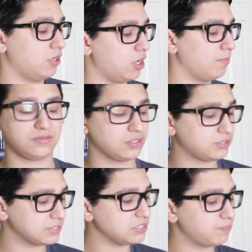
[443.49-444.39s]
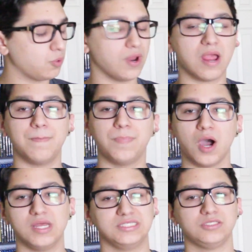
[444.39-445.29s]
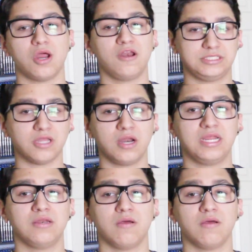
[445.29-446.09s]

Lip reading: The Disney Blu-ray I bought is not